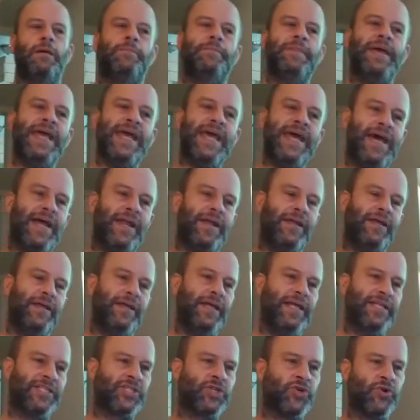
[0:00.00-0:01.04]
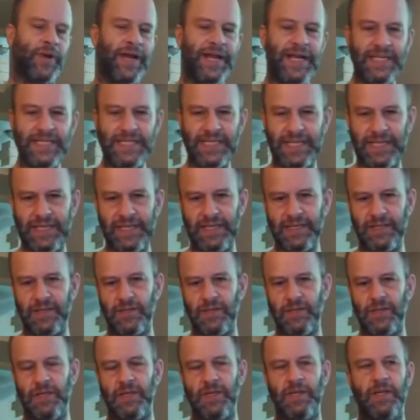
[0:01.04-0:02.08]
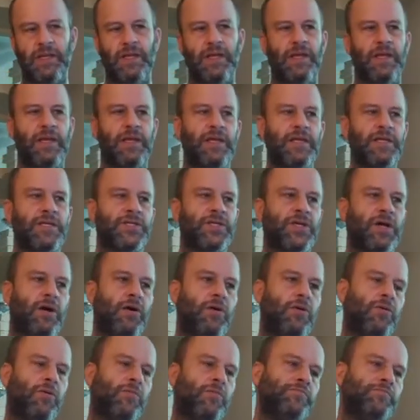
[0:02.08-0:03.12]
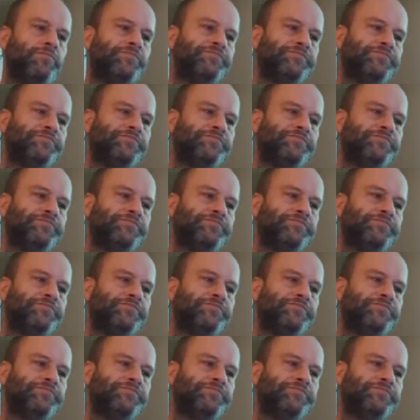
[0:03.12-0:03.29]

Man, it's crazy. So